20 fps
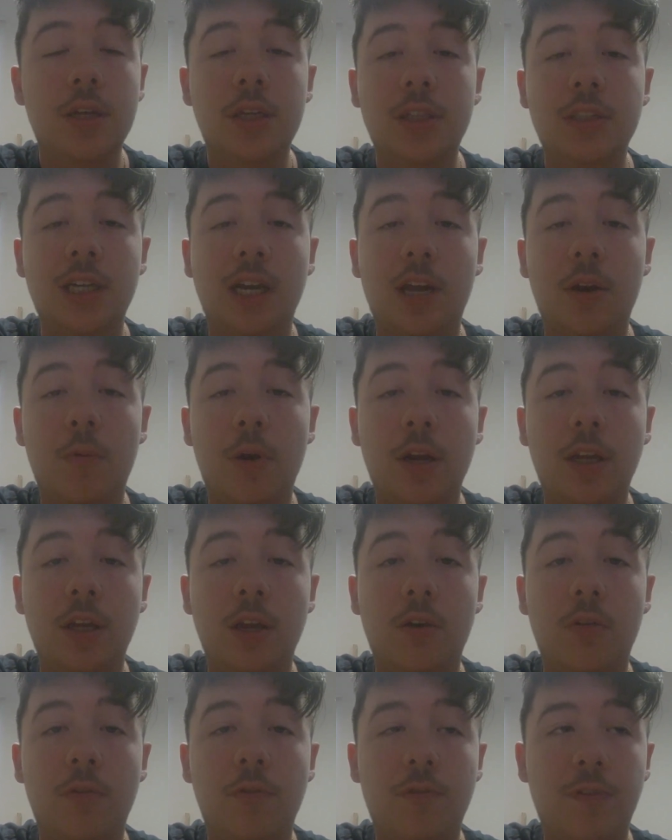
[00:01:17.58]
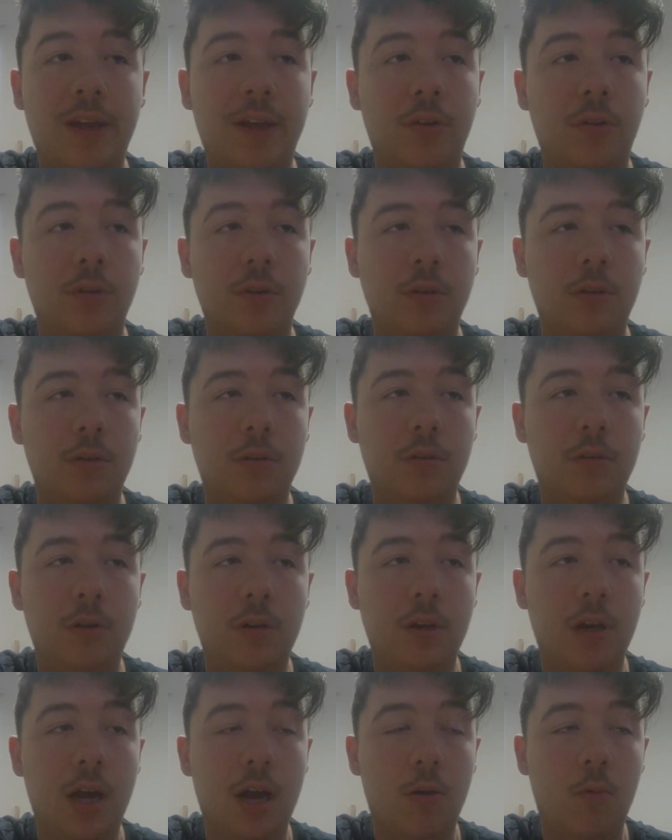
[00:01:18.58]
Second radio failed
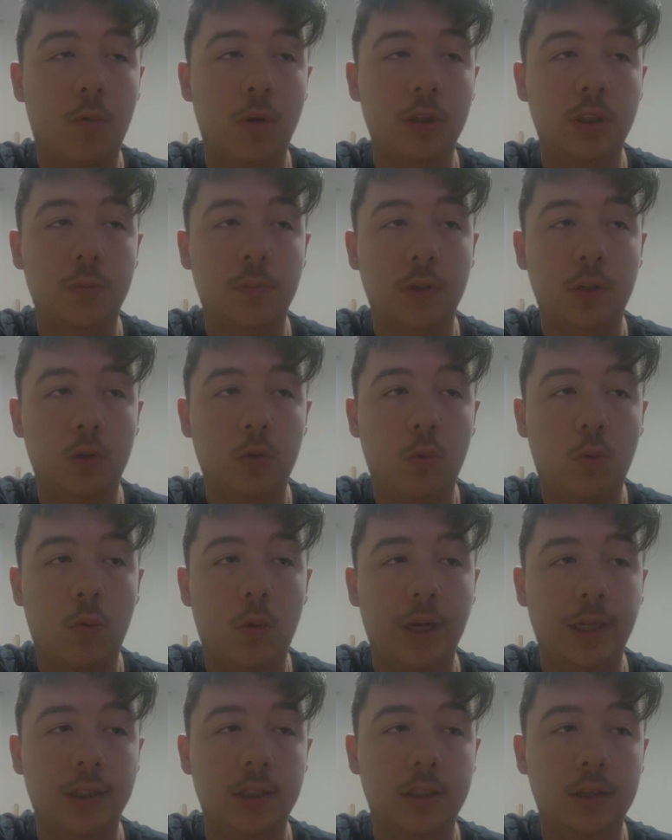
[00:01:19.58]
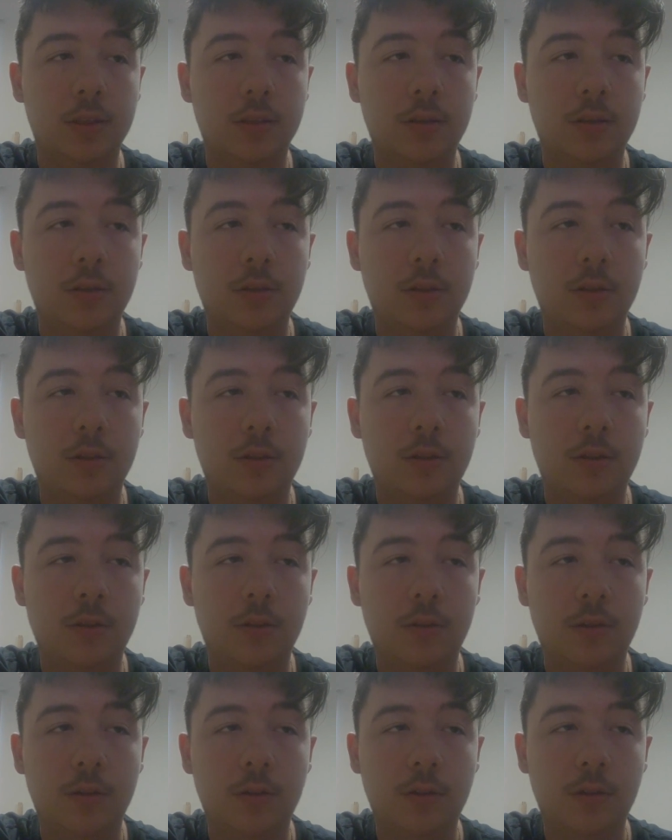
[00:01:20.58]
not once, but twice.
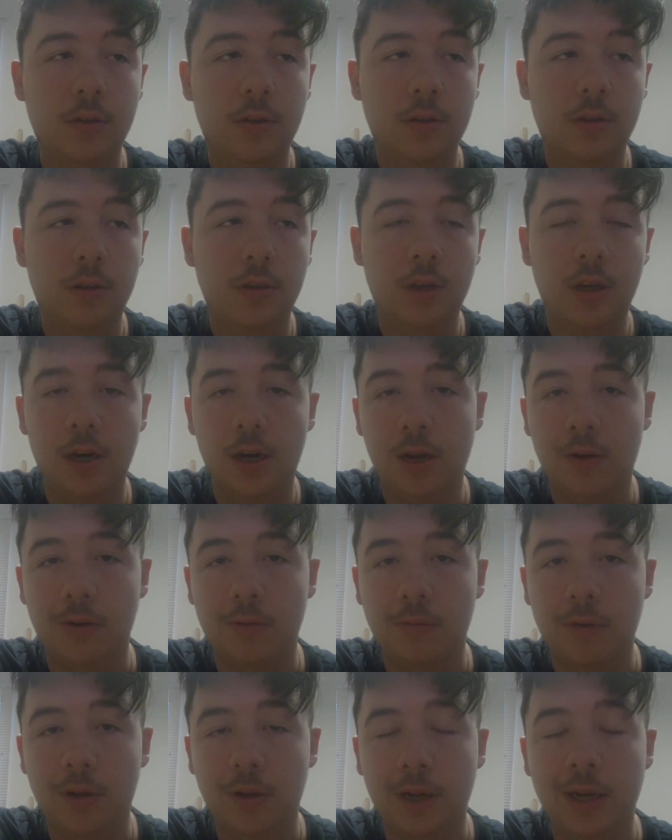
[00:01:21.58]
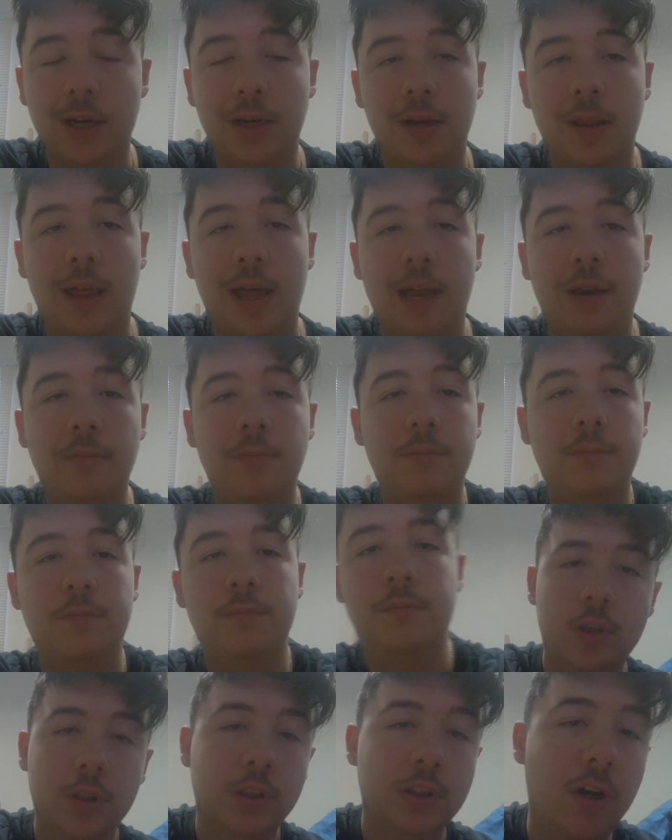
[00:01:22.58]
And I'll get into that.
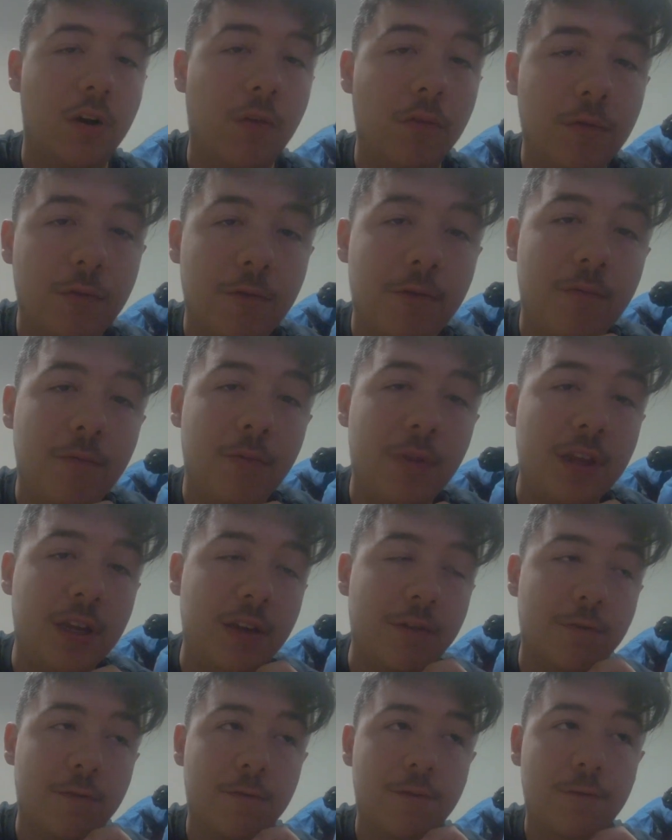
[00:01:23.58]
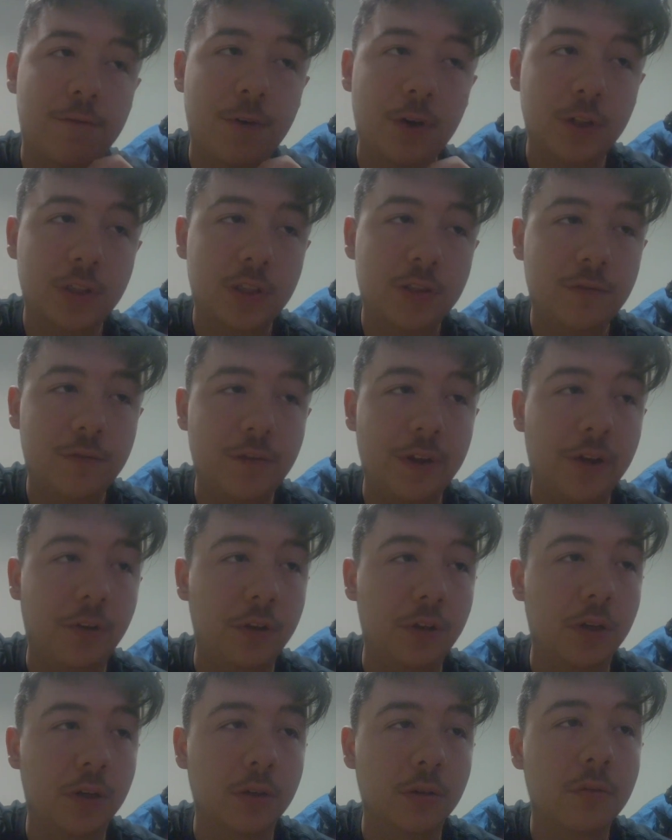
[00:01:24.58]
So, the first
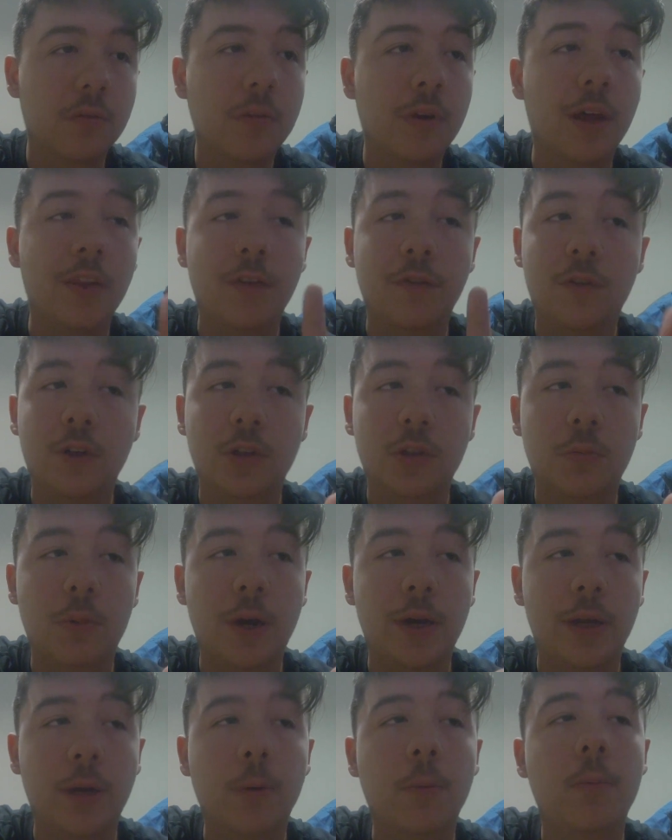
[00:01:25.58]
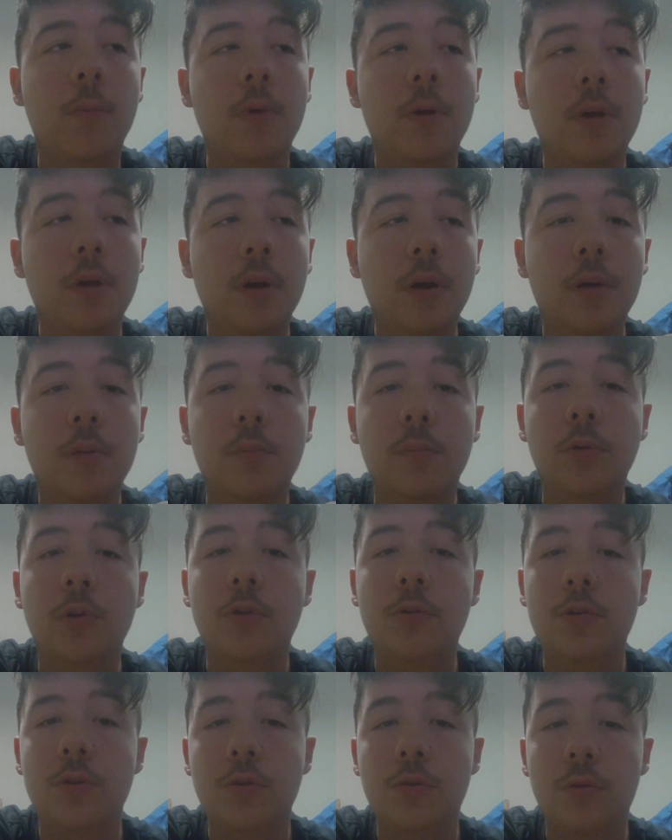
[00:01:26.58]
failure on the first radio,
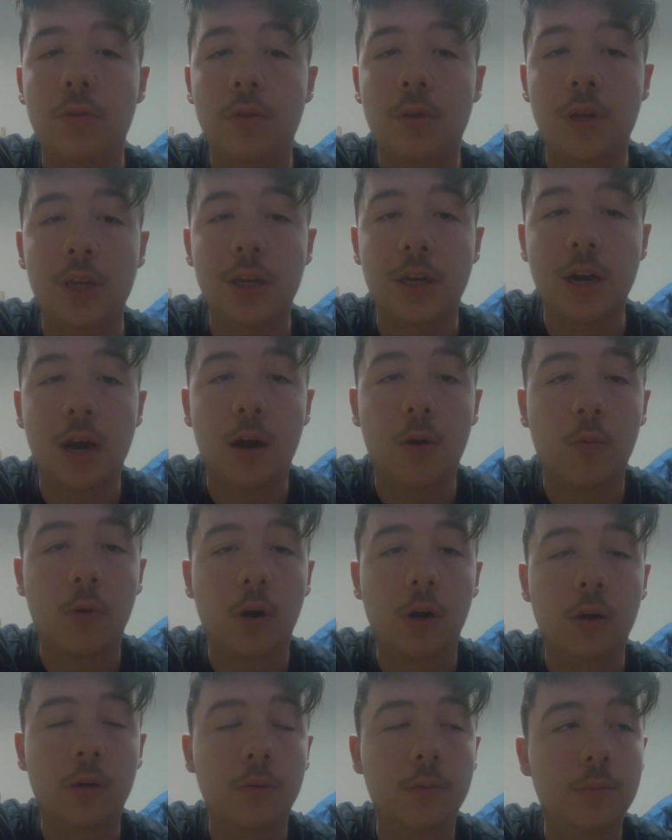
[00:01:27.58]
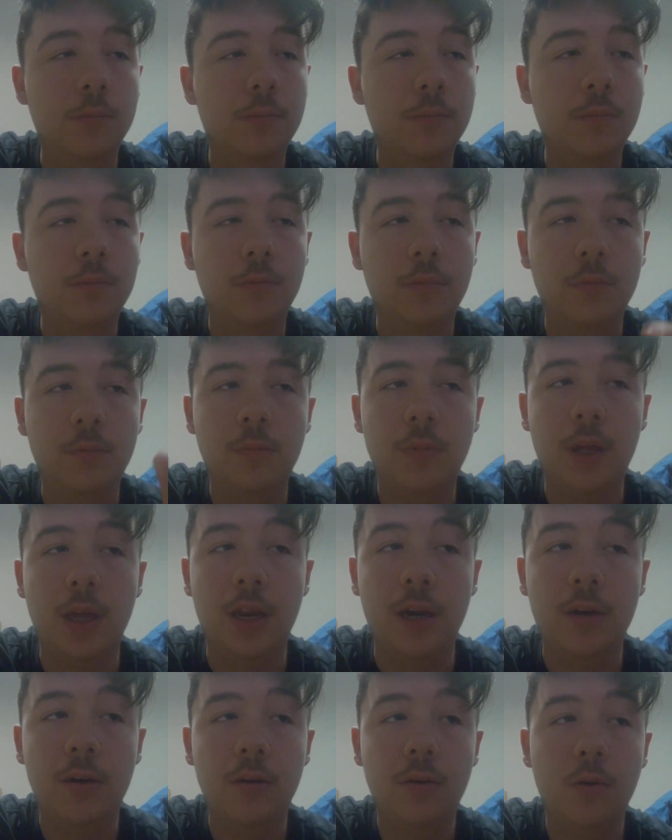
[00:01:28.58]
Bluetooth did not work.
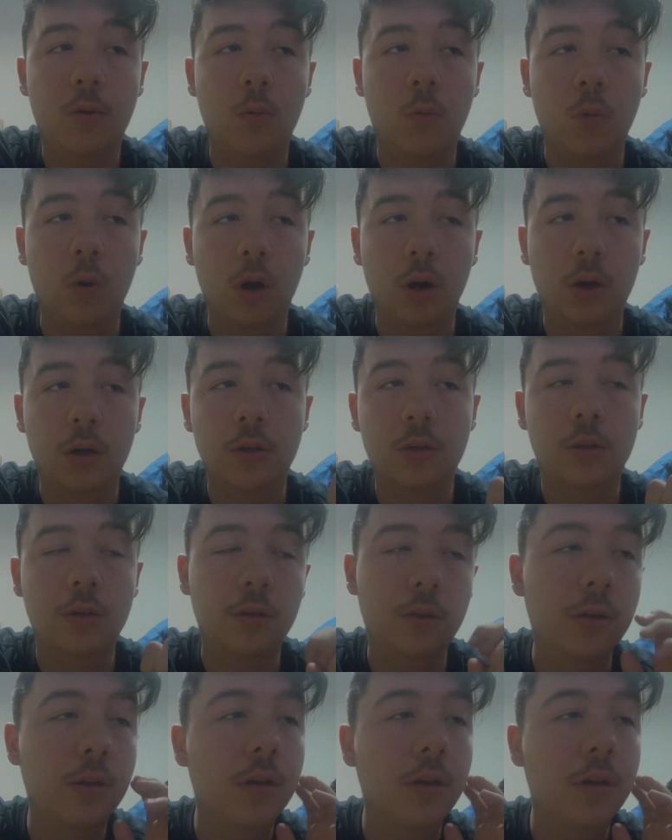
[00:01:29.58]
It worked.